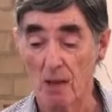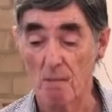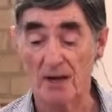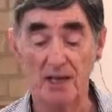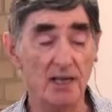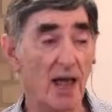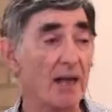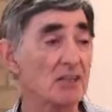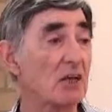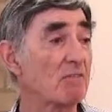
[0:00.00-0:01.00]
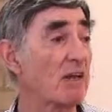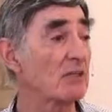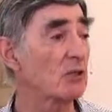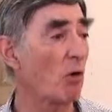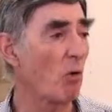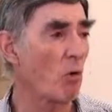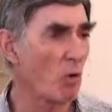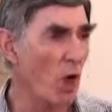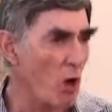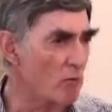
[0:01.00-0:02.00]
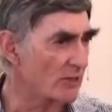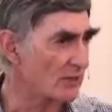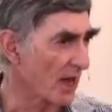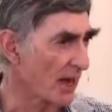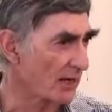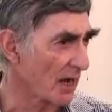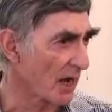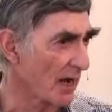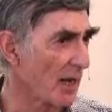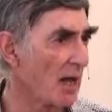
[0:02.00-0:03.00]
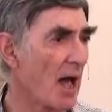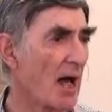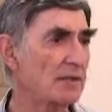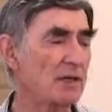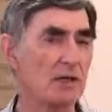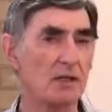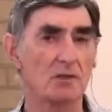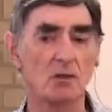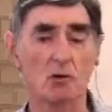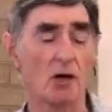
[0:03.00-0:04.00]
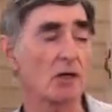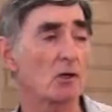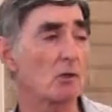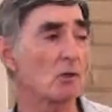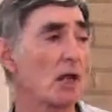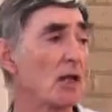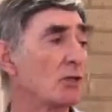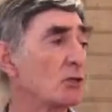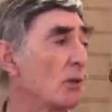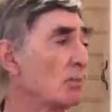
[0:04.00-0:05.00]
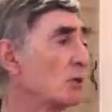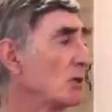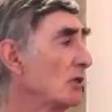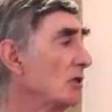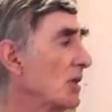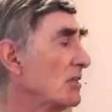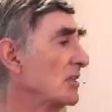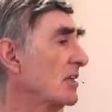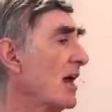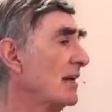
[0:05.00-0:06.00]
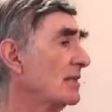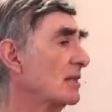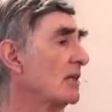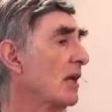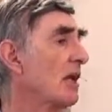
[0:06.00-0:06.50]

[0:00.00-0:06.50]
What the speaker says: but he excavated all over Sinai, and he chronicled inscriptions and sites